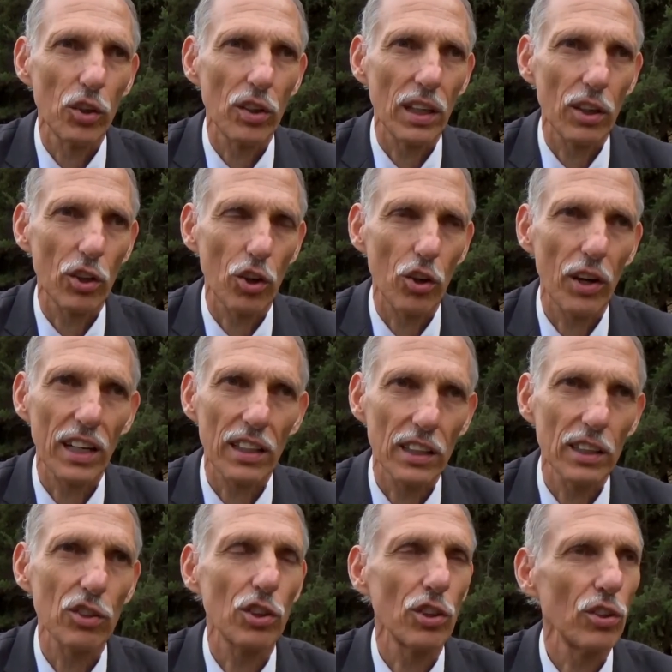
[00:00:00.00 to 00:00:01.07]
can
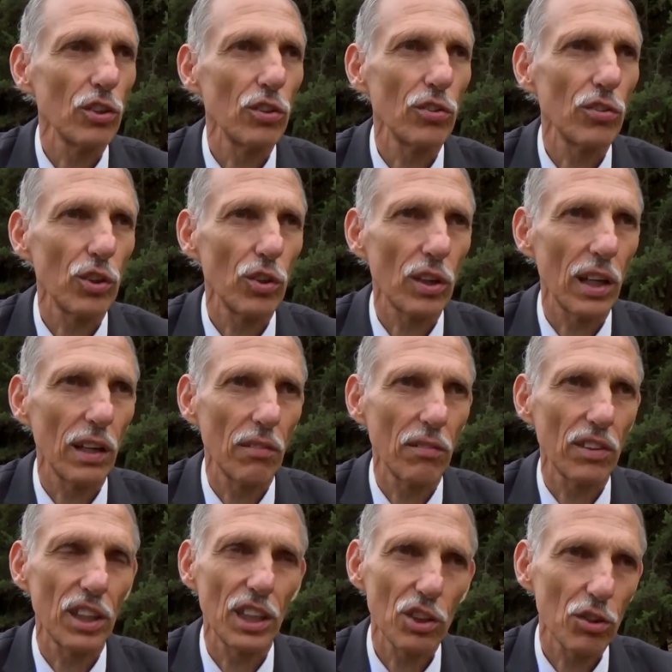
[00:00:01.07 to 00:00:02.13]
correct issues, you
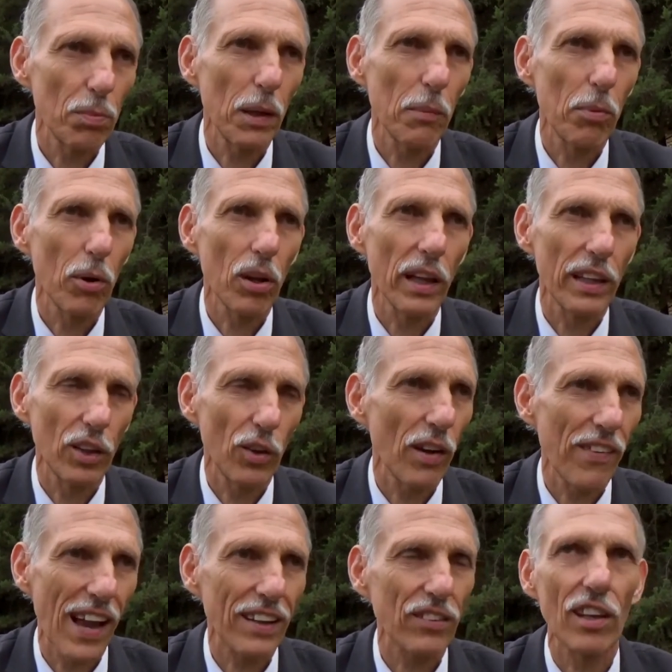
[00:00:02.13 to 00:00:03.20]
can teach people, and you
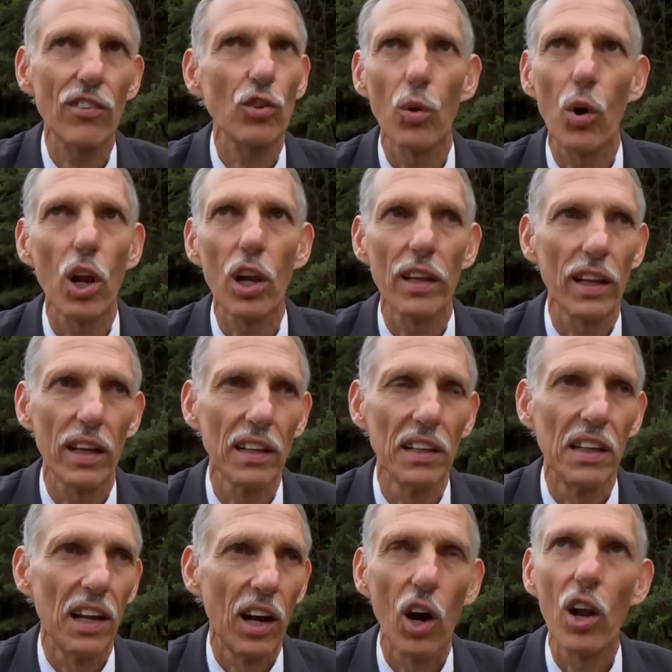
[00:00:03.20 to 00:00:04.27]
have access to all of
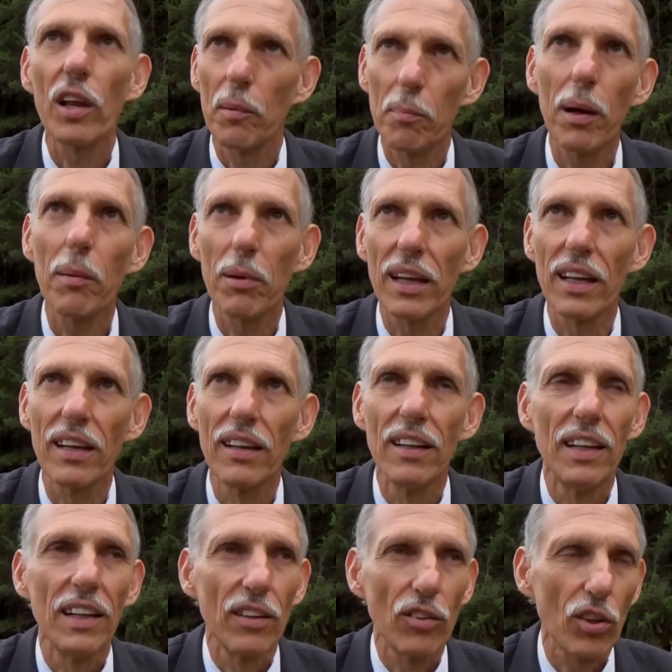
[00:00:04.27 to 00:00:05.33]
the public.
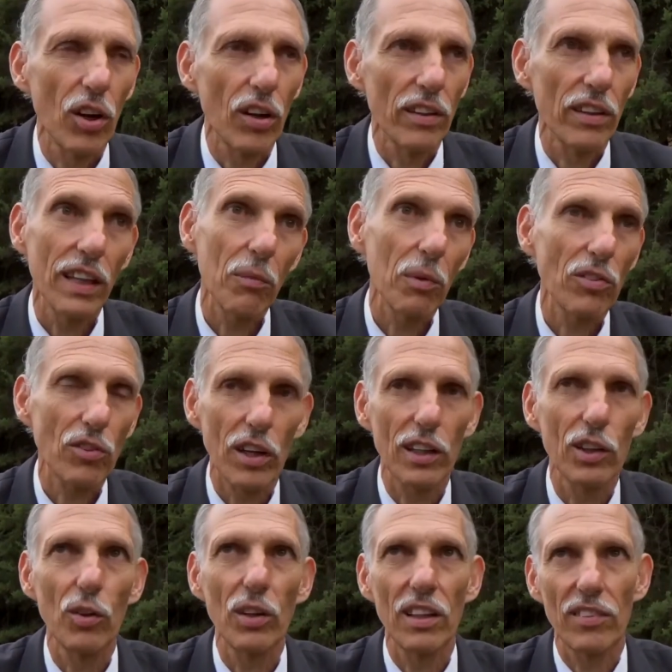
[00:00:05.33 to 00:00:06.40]
So then we
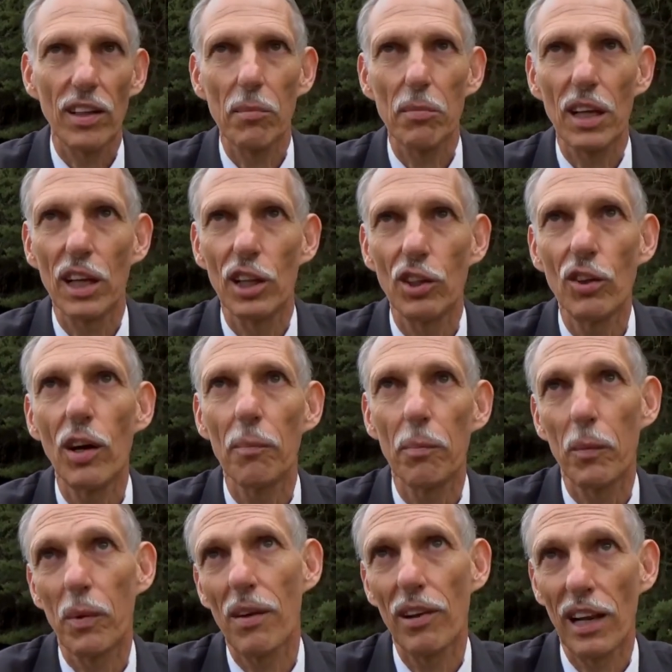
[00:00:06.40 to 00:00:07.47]
started doing the same thing in
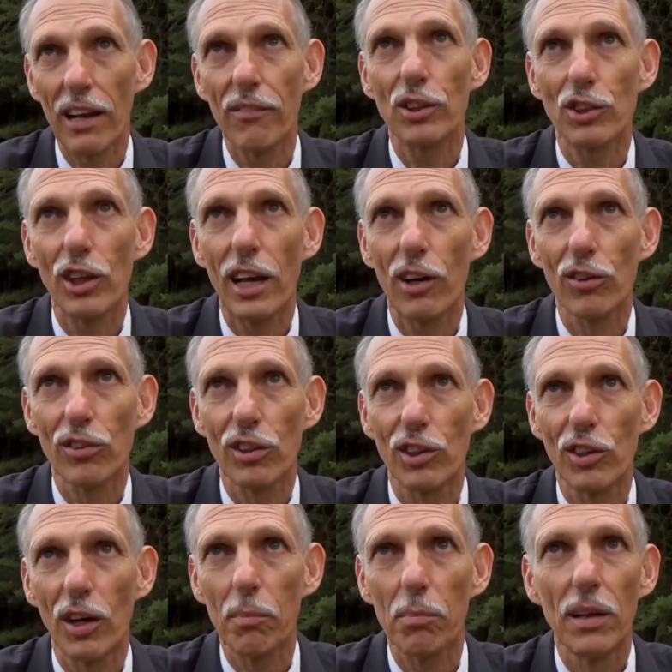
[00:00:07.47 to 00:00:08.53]
Europe, and we have 11 channels
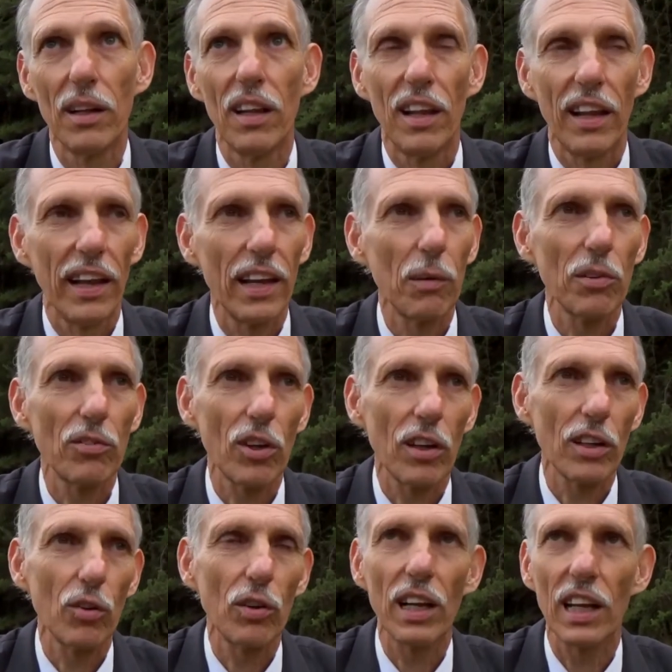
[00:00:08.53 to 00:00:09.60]
in Europe. And then we
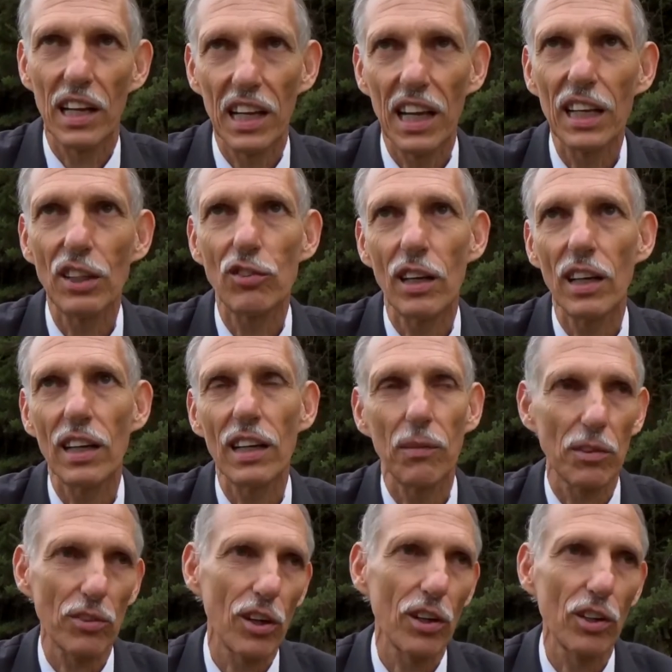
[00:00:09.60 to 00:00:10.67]
started doing it in Asia,
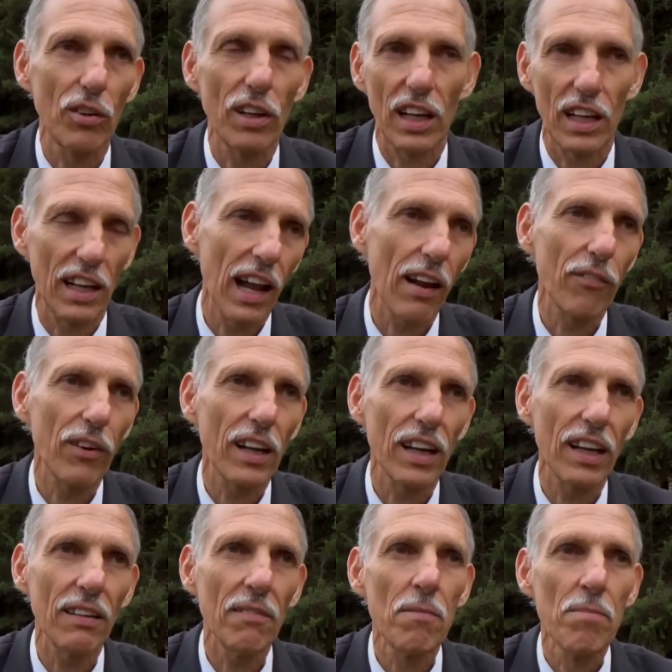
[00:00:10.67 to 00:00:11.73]
and we started doing it in
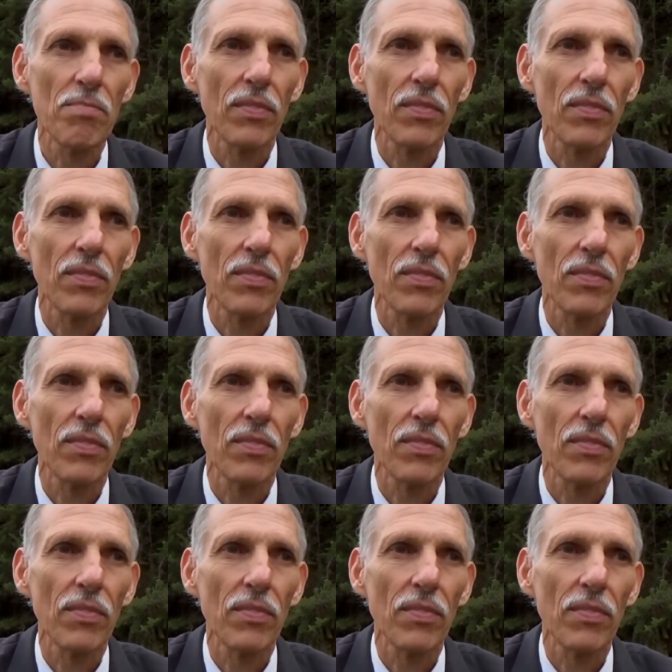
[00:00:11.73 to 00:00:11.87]
Africa,